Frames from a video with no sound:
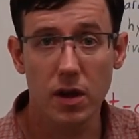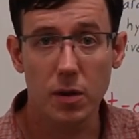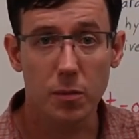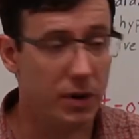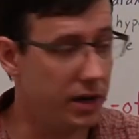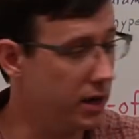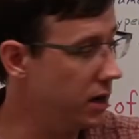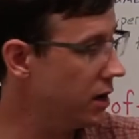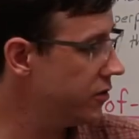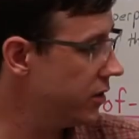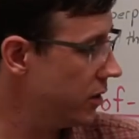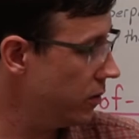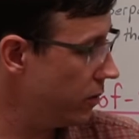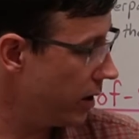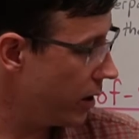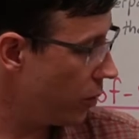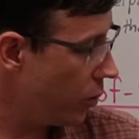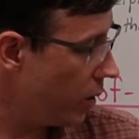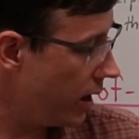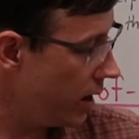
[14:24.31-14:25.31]
because it
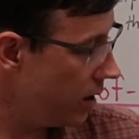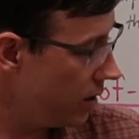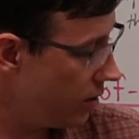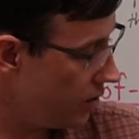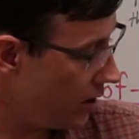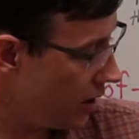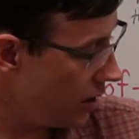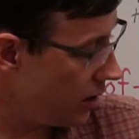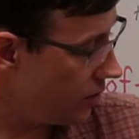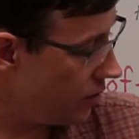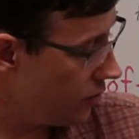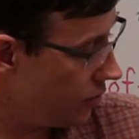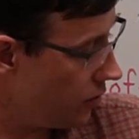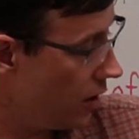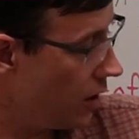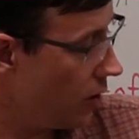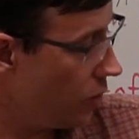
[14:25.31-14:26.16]
requires us